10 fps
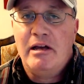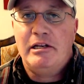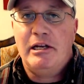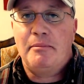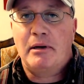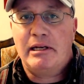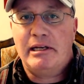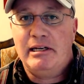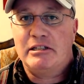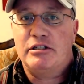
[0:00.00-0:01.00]
typically
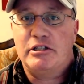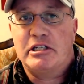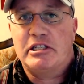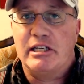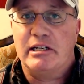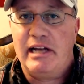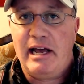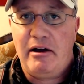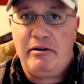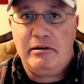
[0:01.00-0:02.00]
he doesn't just sit
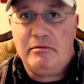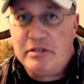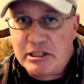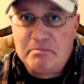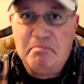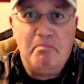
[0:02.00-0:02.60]
down and just